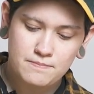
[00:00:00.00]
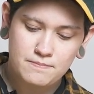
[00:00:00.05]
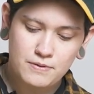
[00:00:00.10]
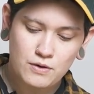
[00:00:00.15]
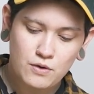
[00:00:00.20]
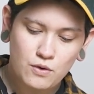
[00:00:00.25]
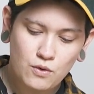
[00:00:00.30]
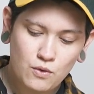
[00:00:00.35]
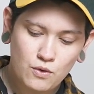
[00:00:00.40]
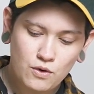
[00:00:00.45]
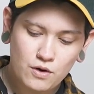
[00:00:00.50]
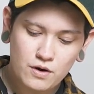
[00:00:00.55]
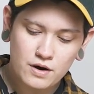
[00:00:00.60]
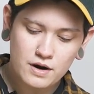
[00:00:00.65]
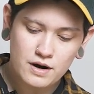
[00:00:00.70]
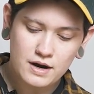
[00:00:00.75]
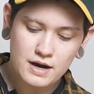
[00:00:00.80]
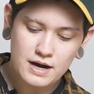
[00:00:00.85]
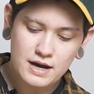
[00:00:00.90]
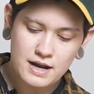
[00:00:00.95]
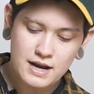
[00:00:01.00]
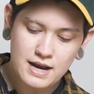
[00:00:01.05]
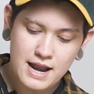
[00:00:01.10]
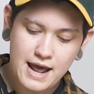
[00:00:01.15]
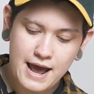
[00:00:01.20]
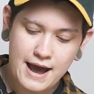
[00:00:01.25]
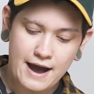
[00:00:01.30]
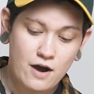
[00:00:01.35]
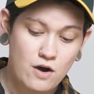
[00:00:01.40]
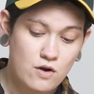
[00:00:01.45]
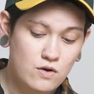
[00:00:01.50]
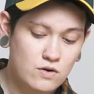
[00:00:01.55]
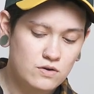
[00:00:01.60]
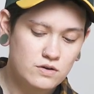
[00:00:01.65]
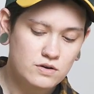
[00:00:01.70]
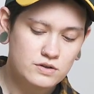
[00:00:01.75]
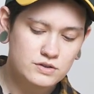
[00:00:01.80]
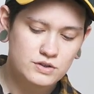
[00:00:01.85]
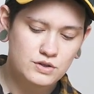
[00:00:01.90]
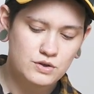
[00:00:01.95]
pour now
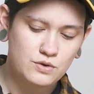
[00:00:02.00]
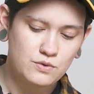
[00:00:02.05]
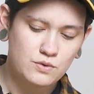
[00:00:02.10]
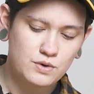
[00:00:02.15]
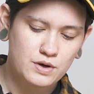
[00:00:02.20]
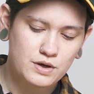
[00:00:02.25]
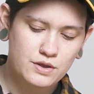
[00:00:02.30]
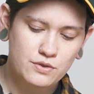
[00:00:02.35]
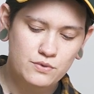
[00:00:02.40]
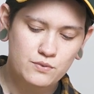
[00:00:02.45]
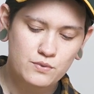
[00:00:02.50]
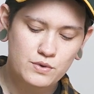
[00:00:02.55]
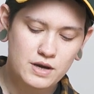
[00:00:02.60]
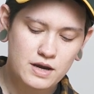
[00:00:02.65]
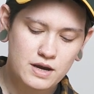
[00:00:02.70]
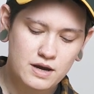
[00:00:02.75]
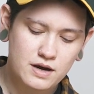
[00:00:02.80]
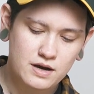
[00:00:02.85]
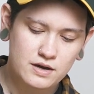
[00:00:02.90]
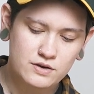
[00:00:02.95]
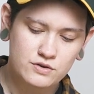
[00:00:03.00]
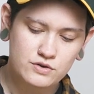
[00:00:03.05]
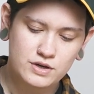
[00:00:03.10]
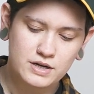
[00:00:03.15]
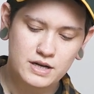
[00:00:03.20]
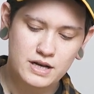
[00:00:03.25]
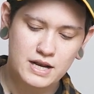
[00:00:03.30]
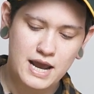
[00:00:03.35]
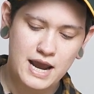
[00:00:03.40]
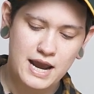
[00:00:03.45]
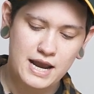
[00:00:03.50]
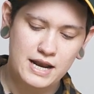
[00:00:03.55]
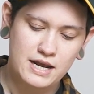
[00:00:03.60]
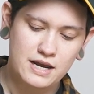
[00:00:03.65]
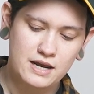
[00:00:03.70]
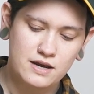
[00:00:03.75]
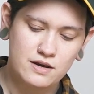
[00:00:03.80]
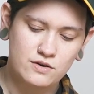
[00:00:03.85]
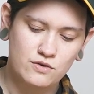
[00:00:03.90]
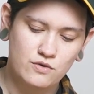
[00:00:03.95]
to
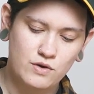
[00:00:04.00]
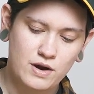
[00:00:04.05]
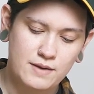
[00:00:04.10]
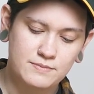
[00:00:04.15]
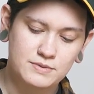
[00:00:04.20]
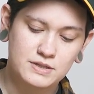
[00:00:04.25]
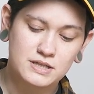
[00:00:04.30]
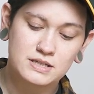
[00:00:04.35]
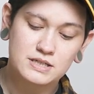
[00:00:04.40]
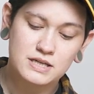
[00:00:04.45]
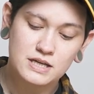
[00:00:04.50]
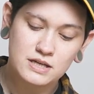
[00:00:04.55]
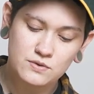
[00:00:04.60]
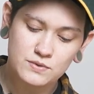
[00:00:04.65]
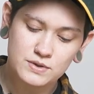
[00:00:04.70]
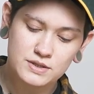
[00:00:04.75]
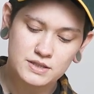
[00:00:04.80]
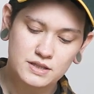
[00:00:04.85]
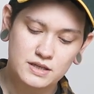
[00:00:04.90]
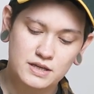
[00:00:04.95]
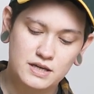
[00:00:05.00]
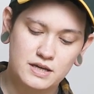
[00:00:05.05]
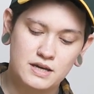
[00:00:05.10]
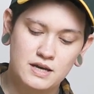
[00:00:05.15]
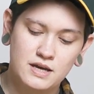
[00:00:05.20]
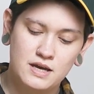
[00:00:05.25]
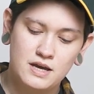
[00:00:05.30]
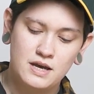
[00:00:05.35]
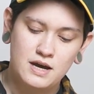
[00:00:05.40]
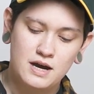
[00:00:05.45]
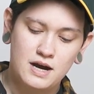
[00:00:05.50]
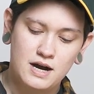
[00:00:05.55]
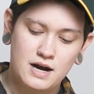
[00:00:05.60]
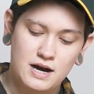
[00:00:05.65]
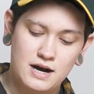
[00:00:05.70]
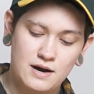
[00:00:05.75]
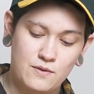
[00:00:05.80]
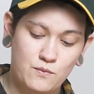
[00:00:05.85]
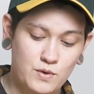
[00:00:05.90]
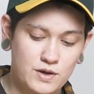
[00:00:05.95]
380 grams continuously
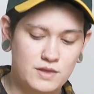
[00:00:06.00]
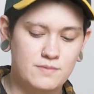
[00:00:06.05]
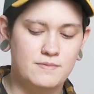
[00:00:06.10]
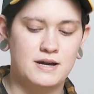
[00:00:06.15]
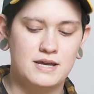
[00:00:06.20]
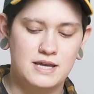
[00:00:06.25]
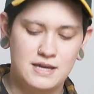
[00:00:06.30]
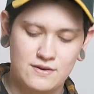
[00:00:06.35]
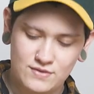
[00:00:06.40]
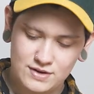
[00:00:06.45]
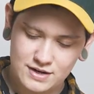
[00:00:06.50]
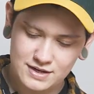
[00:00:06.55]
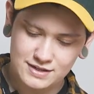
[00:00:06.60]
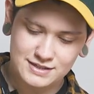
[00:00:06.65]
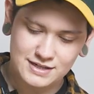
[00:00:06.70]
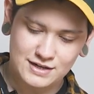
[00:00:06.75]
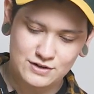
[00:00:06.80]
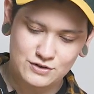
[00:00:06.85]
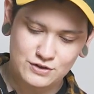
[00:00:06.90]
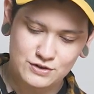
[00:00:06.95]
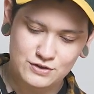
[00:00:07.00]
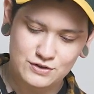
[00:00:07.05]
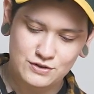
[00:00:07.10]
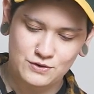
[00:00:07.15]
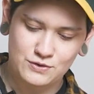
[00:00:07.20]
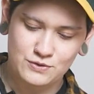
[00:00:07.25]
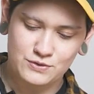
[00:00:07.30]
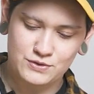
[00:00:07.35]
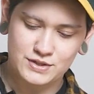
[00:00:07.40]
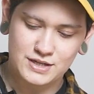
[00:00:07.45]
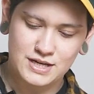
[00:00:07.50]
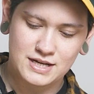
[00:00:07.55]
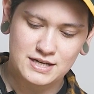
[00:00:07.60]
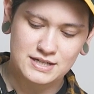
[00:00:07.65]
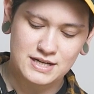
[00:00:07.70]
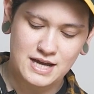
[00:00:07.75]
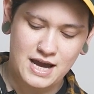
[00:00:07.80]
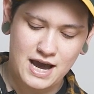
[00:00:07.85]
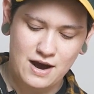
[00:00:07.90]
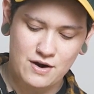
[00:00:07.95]
with my even concentric circles, in
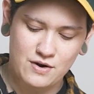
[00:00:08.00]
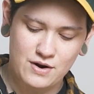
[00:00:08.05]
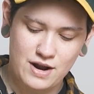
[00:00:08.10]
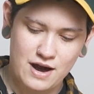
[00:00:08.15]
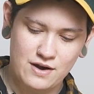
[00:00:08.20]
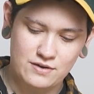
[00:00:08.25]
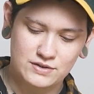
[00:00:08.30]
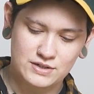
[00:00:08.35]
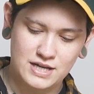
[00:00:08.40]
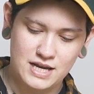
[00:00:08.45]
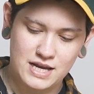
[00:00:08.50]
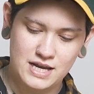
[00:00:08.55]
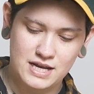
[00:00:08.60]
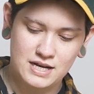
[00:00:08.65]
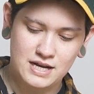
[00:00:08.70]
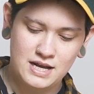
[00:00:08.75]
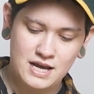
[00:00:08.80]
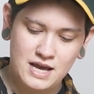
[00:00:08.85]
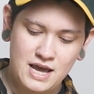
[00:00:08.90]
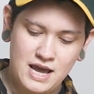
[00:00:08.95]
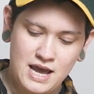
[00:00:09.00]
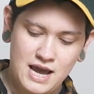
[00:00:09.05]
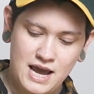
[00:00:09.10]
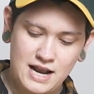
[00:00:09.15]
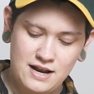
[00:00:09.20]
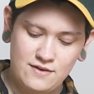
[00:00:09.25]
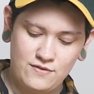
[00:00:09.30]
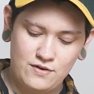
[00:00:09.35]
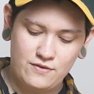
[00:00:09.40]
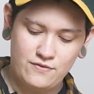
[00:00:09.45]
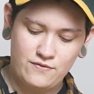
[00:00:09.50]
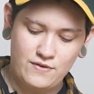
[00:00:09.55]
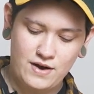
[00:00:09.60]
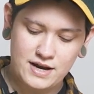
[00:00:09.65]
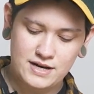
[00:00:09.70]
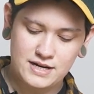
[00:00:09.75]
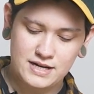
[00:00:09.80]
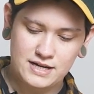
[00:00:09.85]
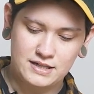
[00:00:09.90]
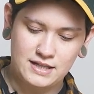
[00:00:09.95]
to out, out to in. And if you're
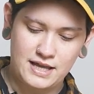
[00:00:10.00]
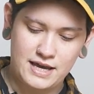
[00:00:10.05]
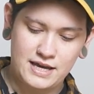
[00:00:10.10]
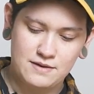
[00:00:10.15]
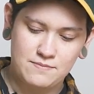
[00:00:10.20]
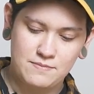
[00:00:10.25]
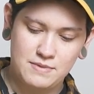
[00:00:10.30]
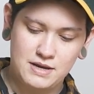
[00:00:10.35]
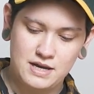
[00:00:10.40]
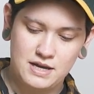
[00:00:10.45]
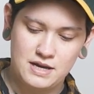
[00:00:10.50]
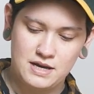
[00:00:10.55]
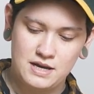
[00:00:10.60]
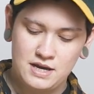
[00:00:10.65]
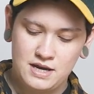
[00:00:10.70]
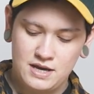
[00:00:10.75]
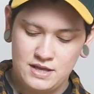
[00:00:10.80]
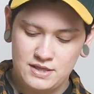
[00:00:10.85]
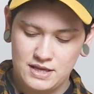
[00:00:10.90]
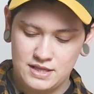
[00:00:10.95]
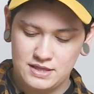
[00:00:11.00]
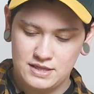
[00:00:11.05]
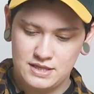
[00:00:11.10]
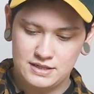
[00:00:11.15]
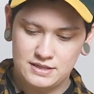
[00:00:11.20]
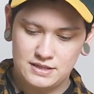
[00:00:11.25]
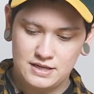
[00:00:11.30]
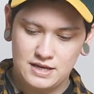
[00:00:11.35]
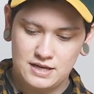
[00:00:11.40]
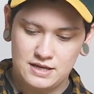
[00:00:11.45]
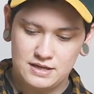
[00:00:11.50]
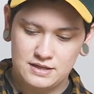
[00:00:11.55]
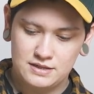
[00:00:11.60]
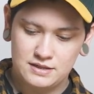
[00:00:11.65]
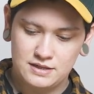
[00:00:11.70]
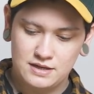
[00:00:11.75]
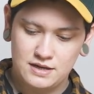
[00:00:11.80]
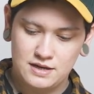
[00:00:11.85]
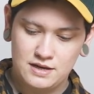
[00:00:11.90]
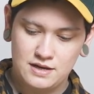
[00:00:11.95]
finding, like me, that this
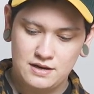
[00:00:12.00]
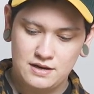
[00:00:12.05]
is